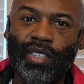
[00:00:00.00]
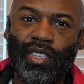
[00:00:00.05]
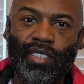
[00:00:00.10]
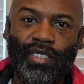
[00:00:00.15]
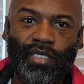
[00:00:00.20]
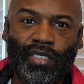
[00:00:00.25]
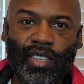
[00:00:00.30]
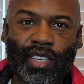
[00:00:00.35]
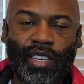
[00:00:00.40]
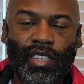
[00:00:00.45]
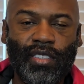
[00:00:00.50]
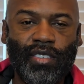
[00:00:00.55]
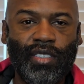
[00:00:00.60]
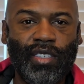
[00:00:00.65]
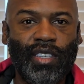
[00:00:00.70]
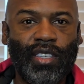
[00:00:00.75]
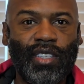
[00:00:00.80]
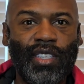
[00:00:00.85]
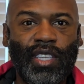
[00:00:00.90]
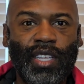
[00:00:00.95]
the
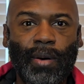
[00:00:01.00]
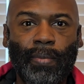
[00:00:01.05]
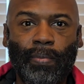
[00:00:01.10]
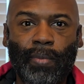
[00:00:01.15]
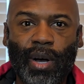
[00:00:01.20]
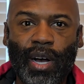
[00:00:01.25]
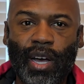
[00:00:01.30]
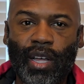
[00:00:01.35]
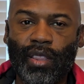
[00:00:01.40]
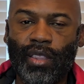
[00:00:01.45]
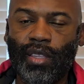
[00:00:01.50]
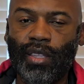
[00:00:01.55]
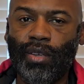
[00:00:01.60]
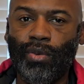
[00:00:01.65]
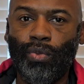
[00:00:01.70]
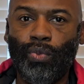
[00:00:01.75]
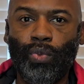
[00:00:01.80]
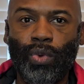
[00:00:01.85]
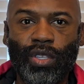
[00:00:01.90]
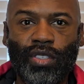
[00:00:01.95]
season, the month,
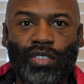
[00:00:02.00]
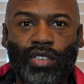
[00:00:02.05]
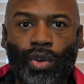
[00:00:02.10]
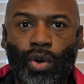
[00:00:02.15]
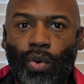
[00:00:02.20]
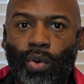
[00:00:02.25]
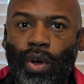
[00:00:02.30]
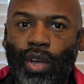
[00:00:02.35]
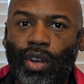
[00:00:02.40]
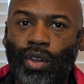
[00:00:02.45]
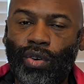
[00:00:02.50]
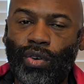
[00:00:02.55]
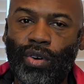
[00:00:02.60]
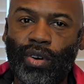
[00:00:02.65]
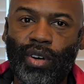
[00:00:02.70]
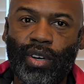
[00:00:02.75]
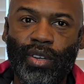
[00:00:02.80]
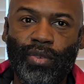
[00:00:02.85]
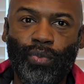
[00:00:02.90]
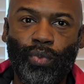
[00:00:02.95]
what's going
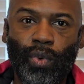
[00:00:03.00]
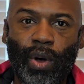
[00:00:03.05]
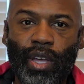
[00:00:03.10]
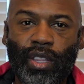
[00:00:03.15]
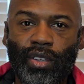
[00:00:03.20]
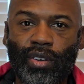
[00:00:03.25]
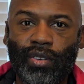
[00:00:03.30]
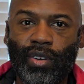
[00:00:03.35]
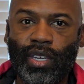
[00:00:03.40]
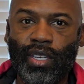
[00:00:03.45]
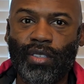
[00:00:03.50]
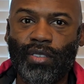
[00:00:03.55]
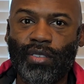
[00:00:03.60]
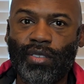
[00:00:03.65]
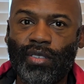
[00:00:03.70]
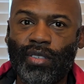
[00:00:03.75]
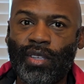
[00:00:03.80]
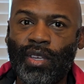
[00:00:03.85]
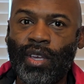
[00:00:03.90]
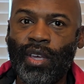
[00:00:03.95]
on, whether
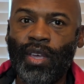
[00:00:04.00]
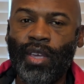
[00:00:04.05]
it's